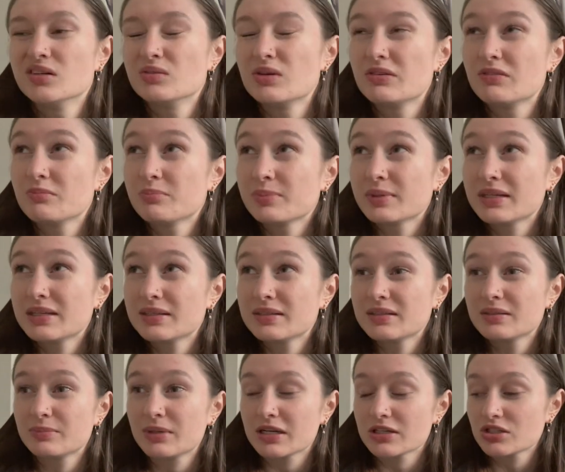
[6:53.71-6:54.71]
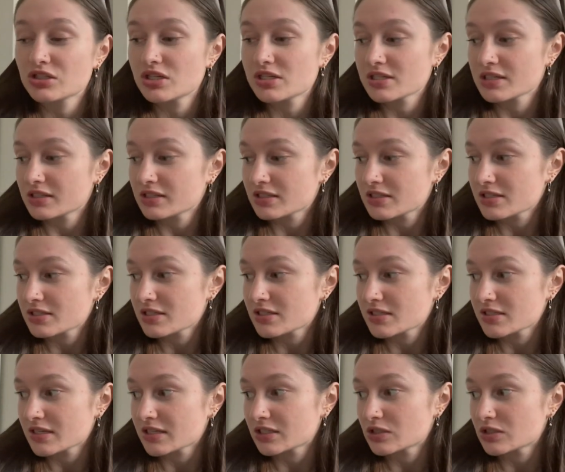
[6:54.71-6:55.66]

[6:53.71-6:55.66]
We haven't been back to New Zealand since like